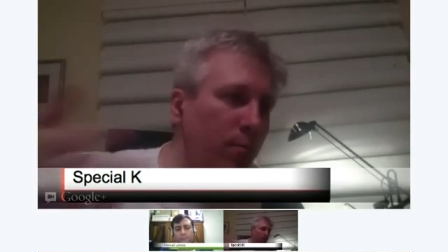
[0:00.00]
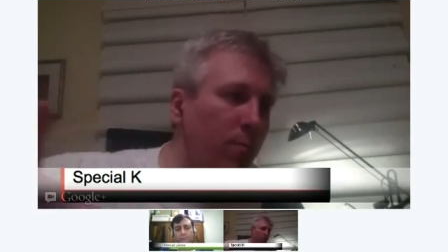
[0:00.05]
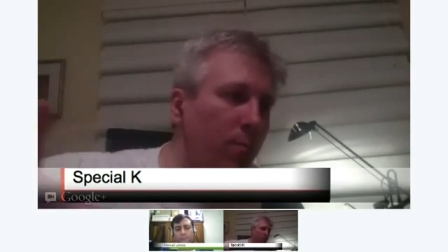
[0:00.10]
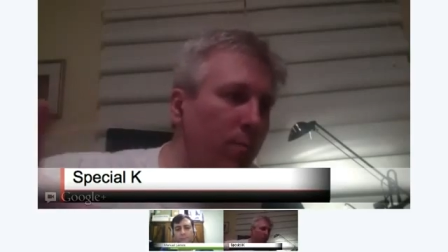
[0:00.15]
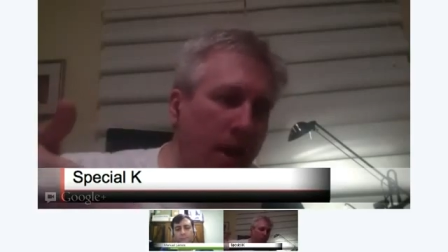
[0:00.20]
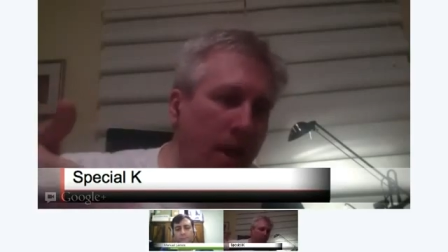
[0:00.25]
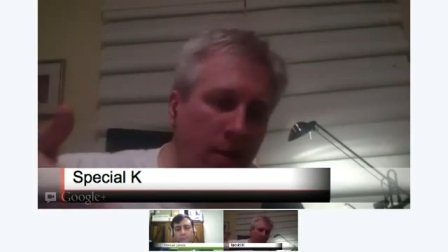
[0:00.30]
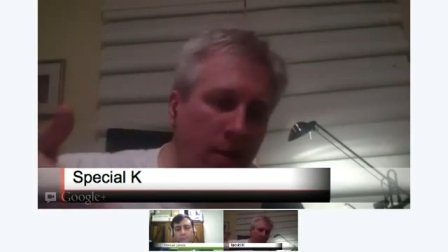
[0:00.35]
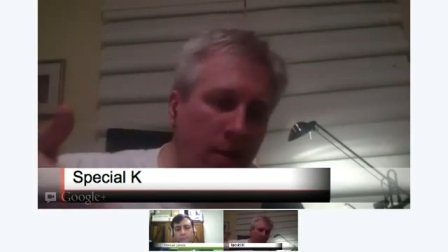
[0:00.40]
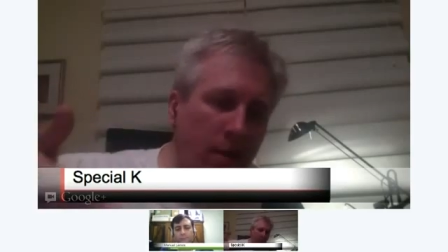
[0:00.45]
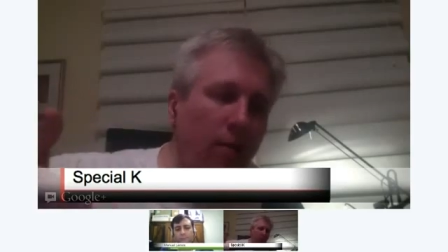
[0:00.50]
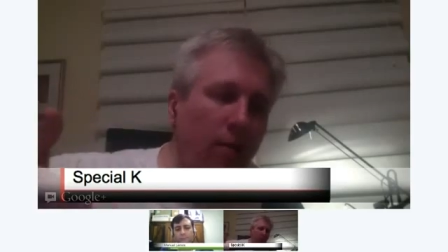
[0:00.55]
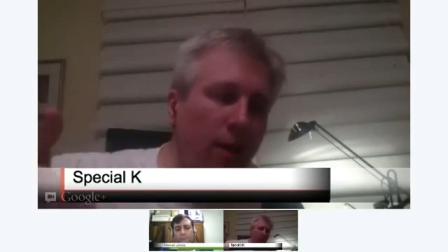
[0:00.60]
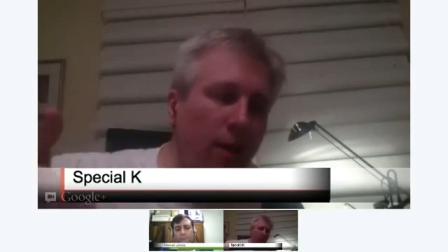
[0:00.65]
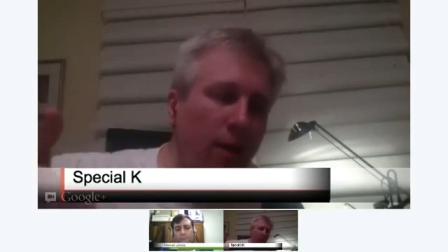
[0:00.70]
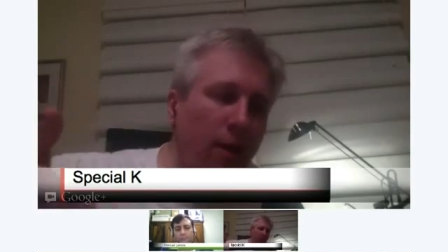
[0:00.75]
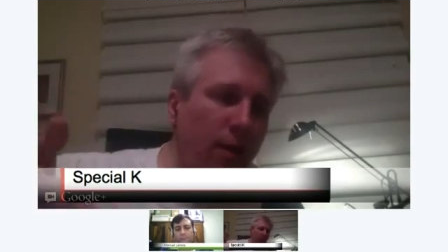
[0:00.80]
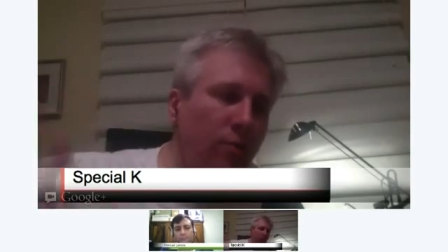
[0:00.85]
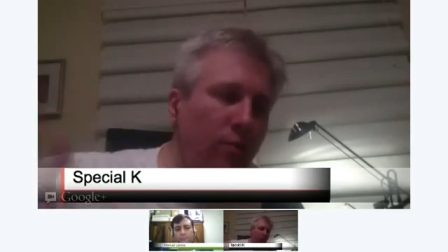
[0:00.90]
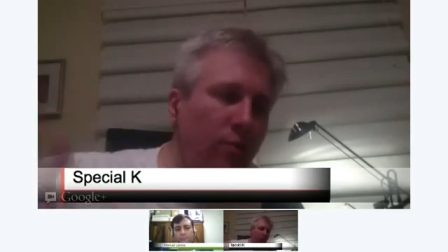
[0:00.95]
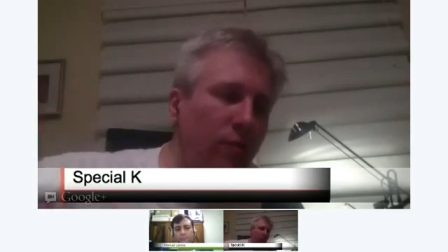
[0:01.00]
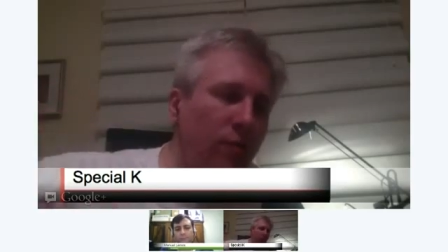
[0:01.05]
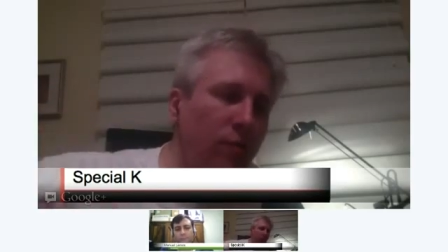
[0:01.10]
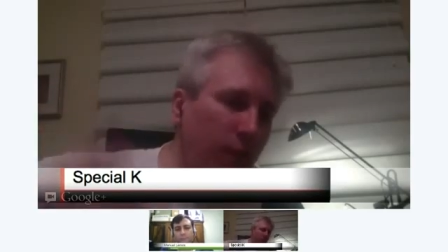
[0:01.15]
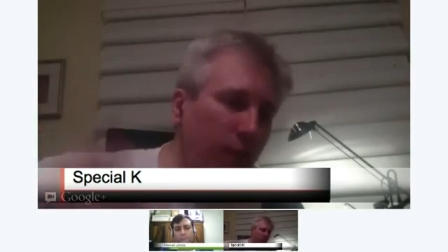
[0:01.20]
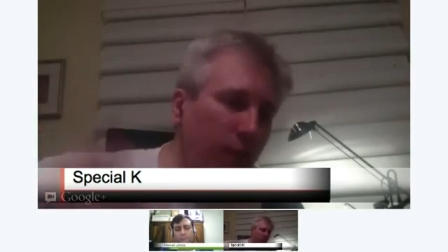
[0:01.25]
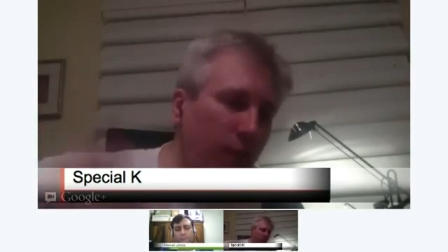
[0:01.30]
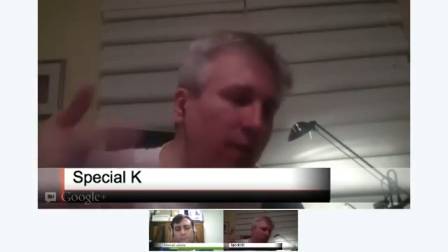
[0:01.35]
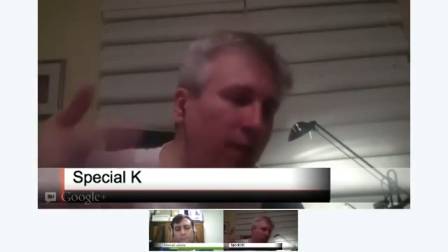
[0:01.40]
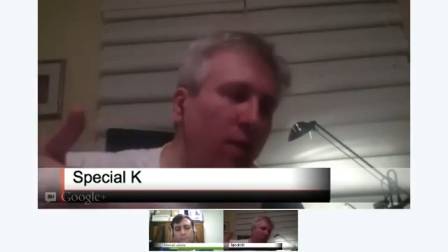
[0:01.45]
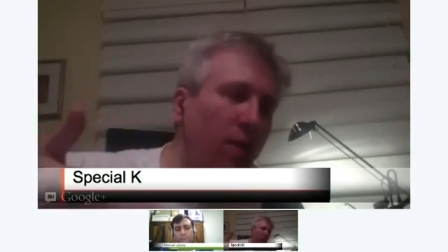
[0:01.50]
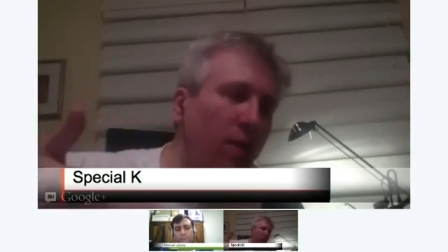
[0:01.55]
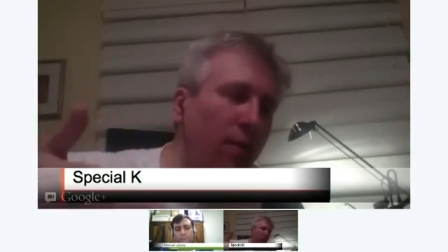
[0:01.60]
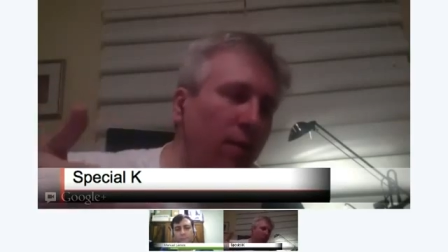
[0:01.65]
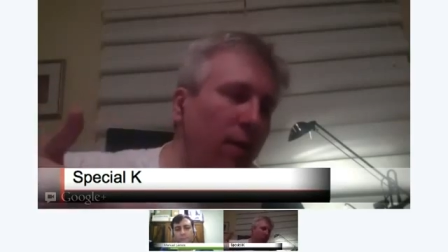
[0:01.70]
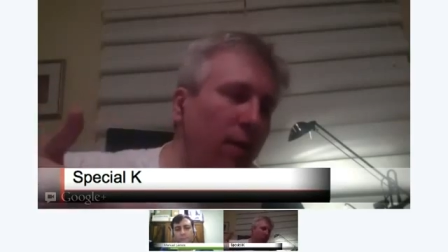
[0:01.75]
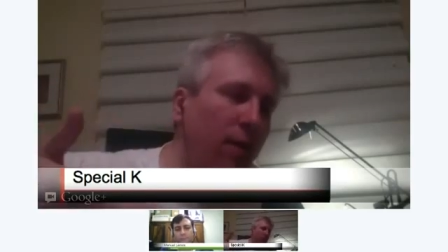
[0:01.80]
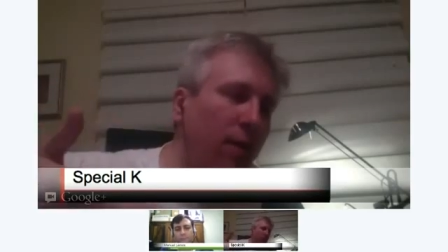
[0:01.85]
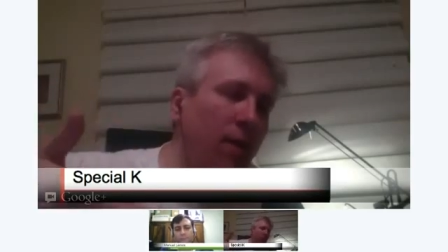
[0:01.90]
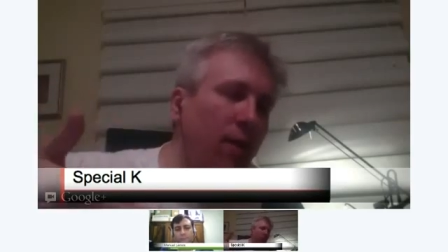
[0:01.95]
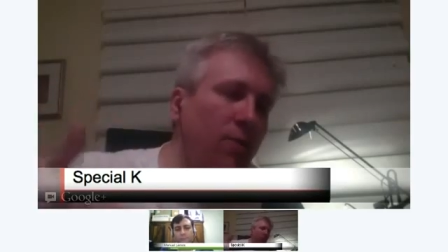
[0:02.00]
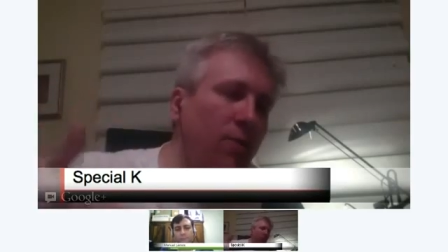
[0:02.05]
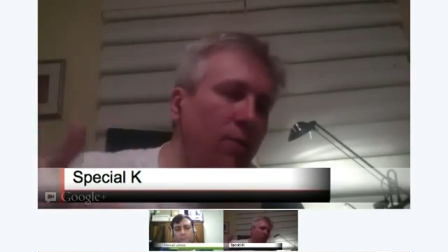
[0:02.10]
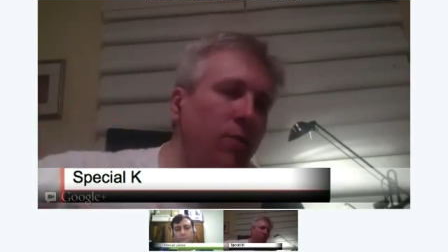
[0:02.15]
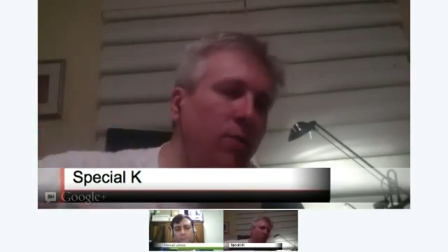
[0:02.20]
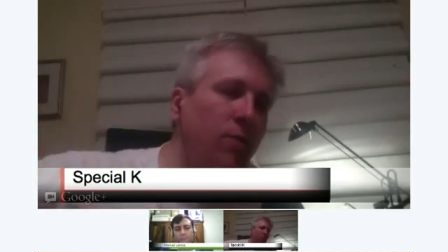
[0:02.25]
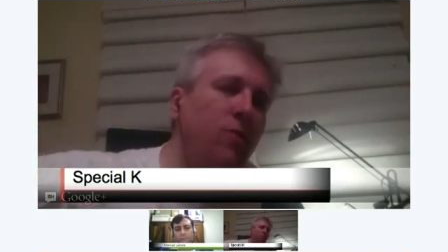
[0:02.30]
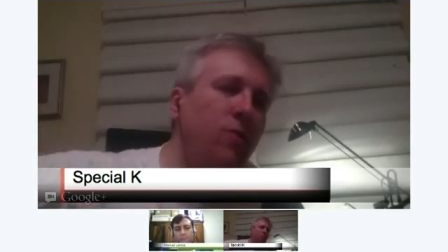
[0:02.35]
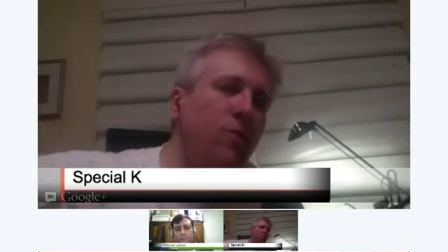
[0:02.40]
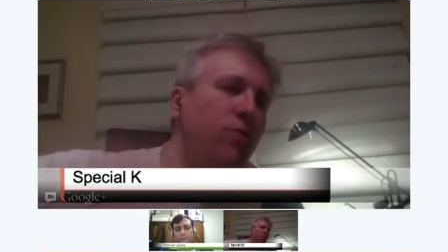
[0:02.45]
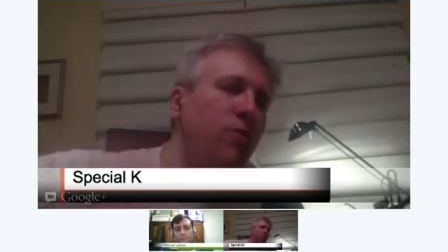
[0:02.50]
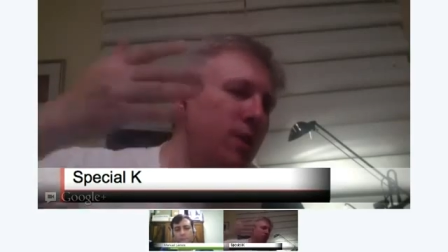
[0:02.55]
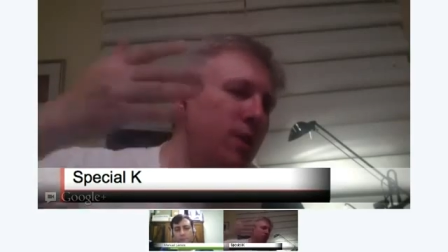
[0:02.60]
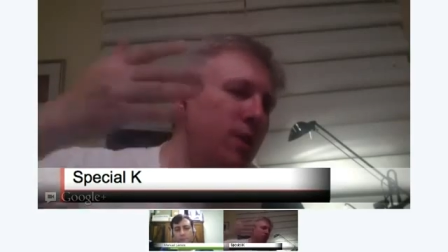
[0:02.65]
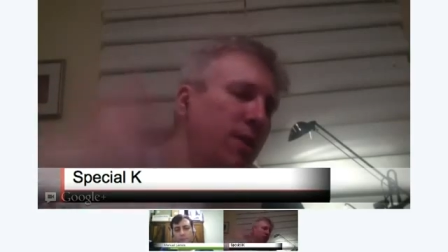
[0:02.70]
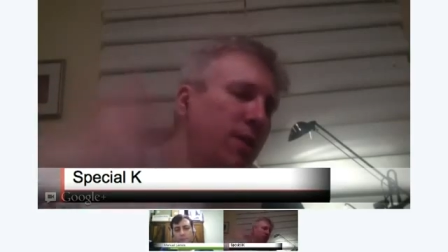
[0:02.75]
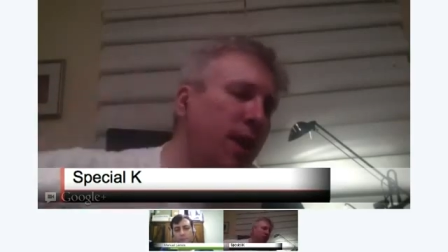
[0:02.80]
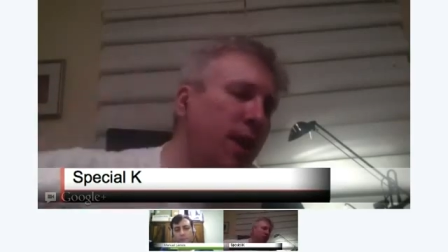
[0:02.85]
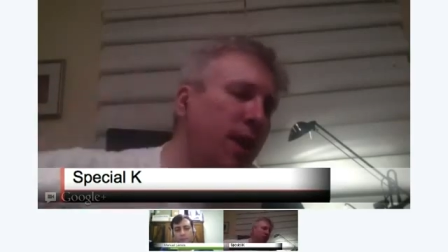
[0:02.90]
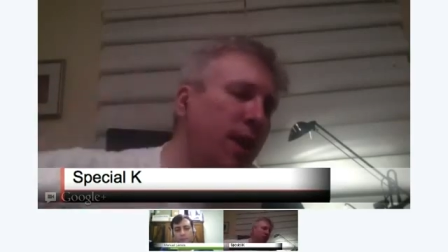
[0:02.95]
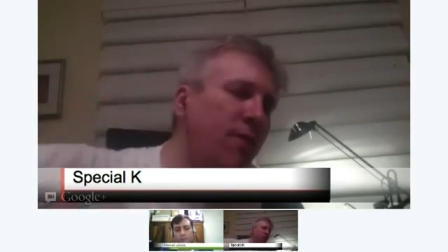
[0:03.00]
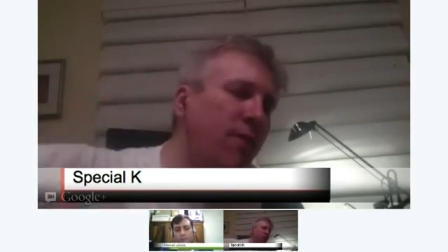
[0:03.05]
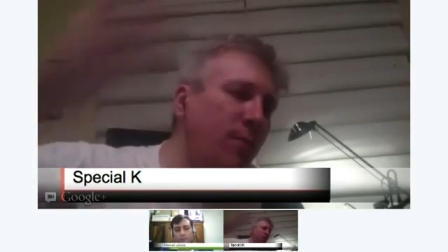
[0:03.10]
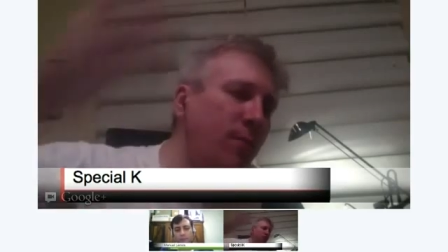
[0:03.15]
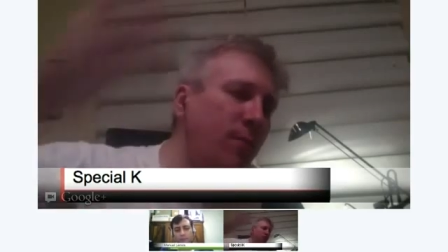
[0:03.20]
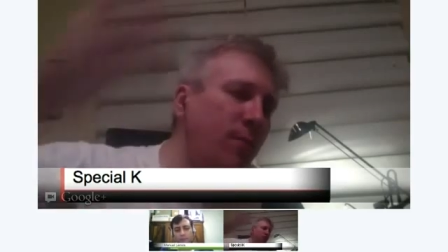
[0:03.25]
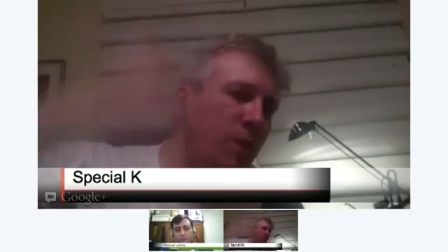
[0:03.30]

internet connection, flaky internet connection, and just to have something